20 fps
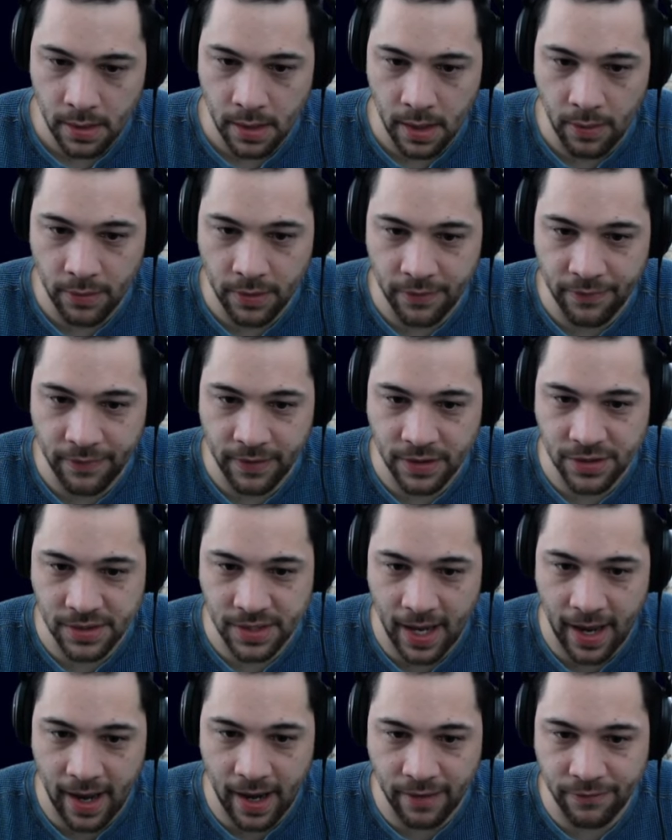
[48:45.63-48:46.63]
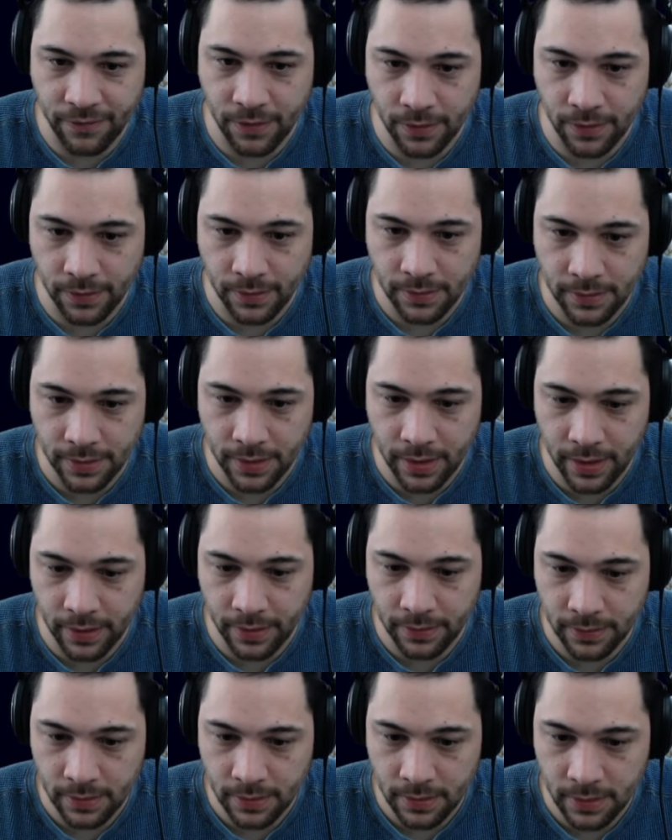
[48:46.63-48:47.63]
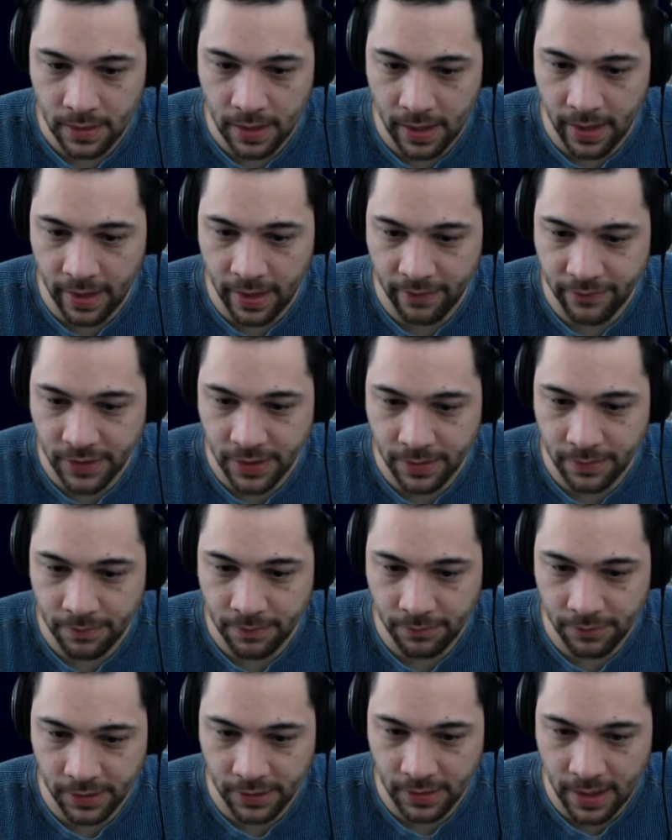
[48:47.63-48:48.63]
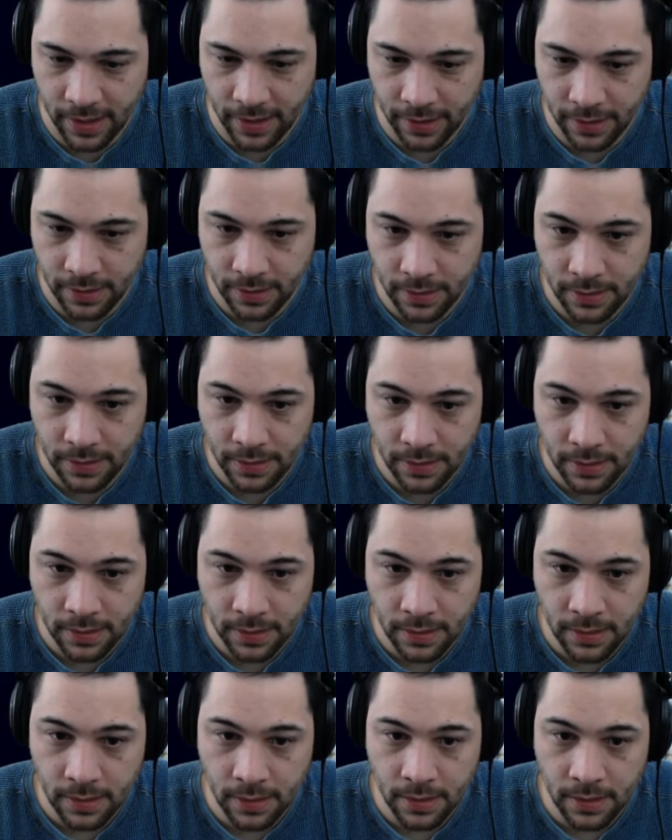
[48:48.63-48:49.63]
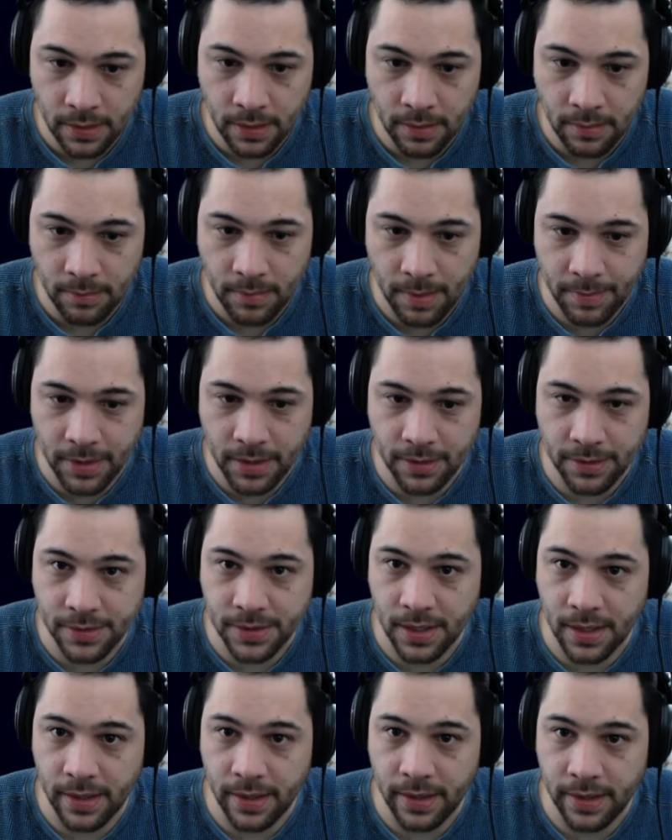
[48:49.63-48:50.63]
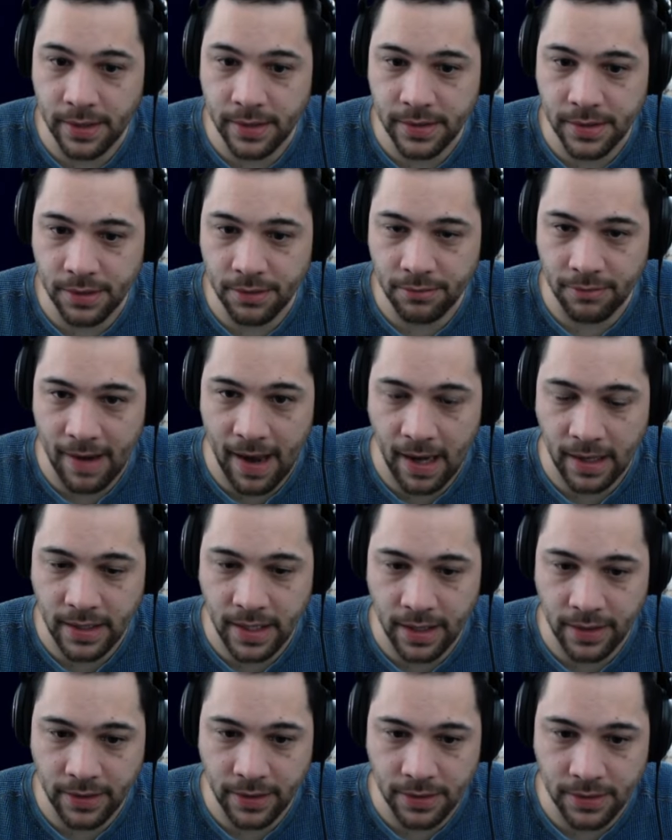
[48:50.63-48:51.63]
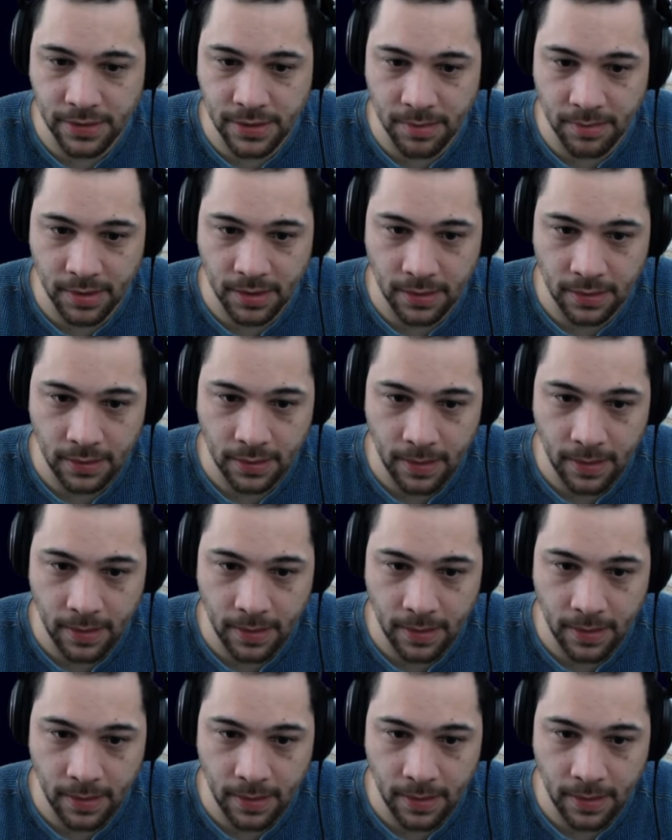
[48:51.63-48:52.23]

I wonder if I could just add fuel. No, I have to relight it. Maybe there's a... Is there a rag down here or something?